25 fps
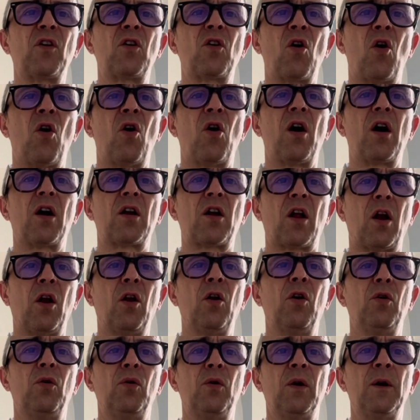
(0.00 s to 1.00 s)
got a
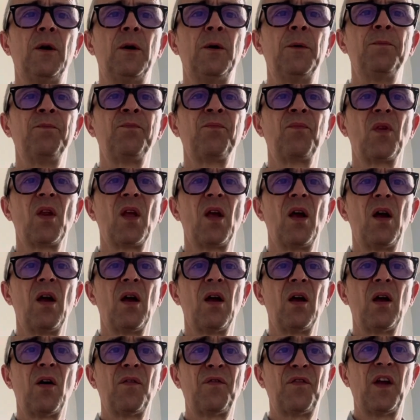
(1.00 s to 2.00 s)
clue.
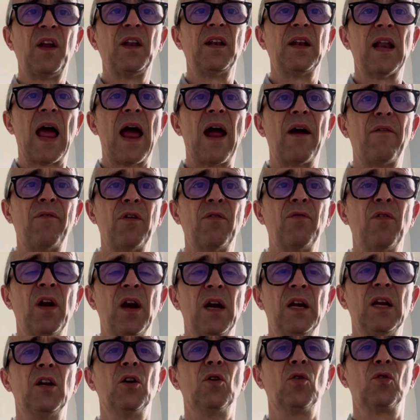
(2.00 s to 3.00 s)
I think now it
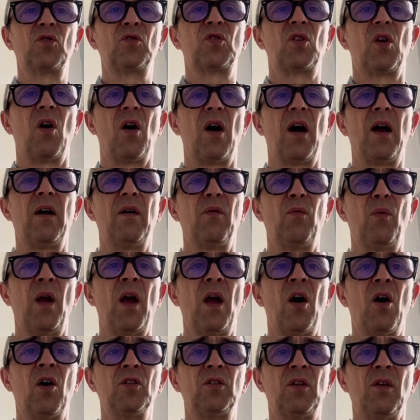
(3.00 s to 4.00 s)
really looks like we
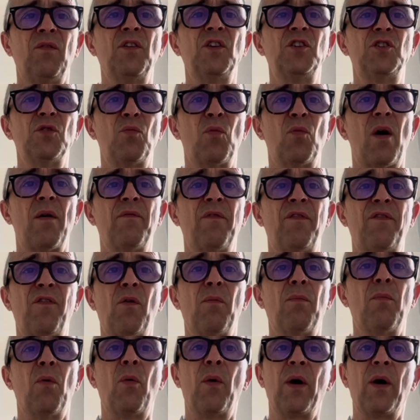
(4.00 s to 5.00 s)
are Division 1
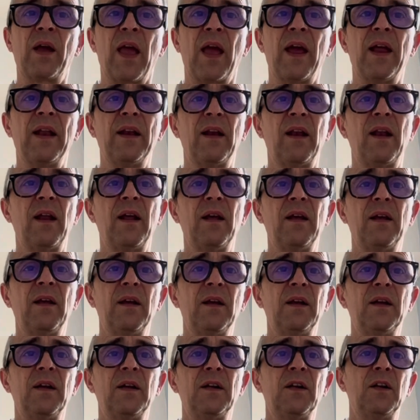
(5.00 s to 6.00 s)
football again,
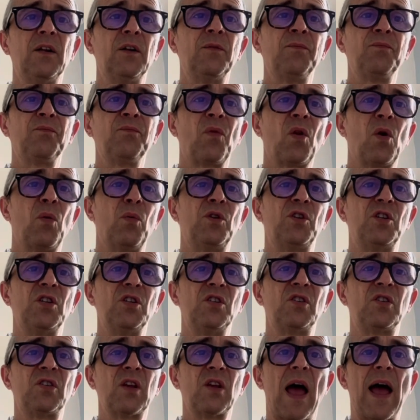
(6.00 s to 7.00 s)
which
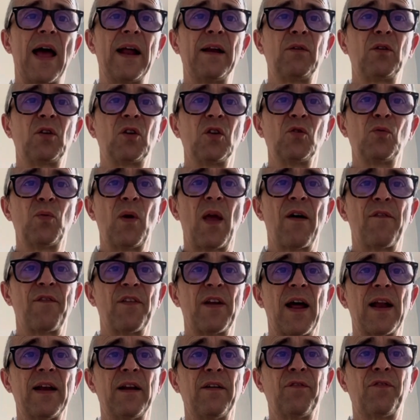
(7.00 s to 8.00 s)
is sad because we haven't
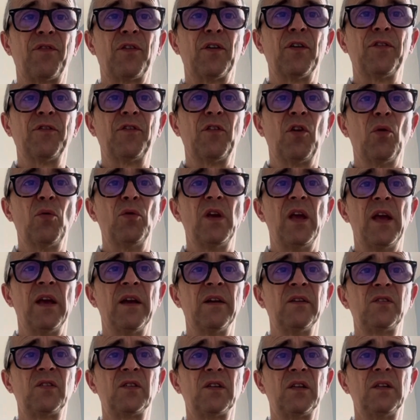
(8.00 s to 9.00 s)
had it for a few
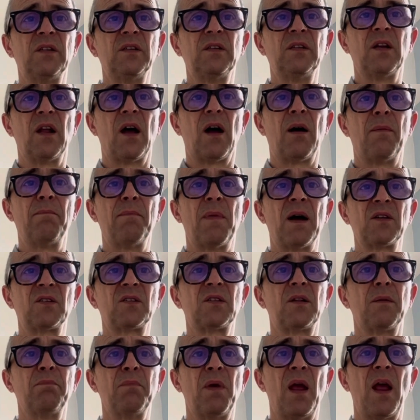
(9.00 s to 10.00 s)
years, and I
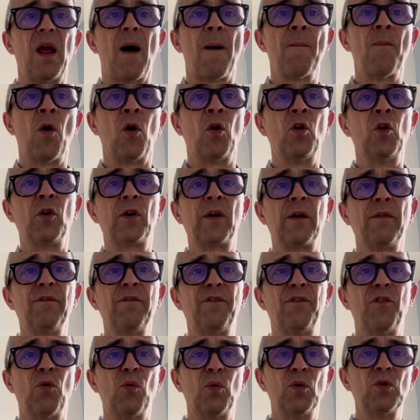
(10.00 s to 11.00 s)
must admit I'm not looking
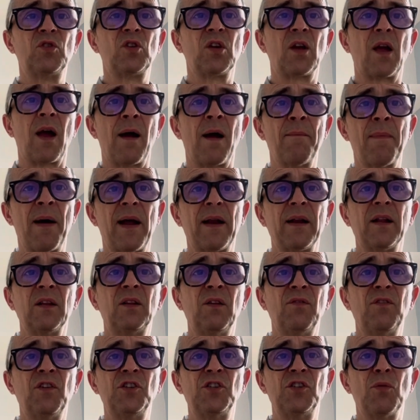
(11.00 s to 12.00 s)
forward to going back to
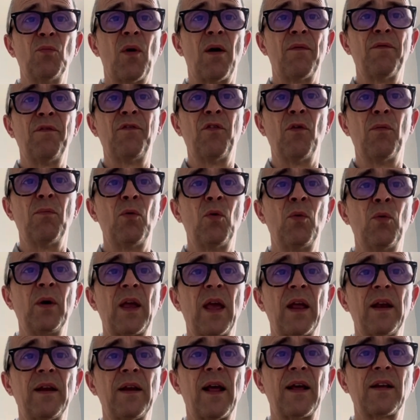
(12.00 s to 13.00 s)
Division 1 football
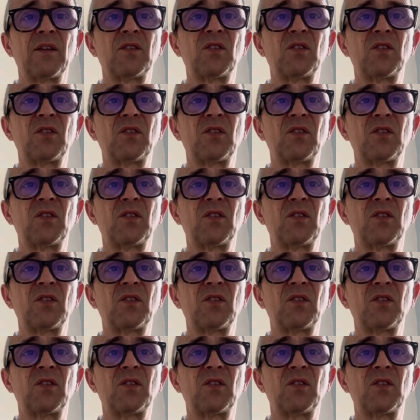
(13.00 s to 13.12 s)
again next